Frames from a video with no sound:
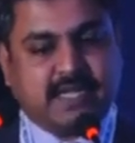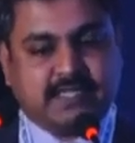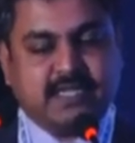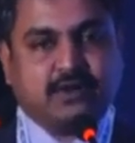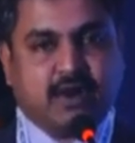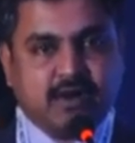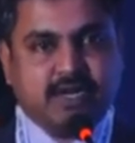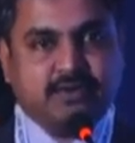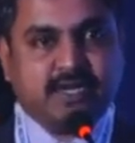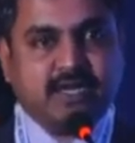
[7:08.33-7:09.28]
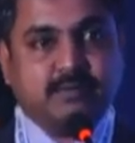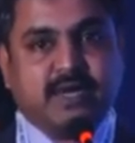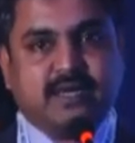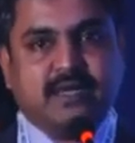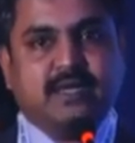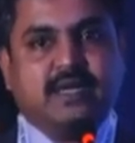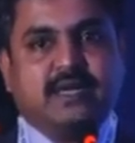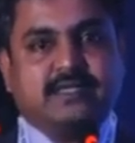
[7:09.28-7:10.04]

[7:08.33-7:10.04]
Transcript: Nothing wrong in doing it, but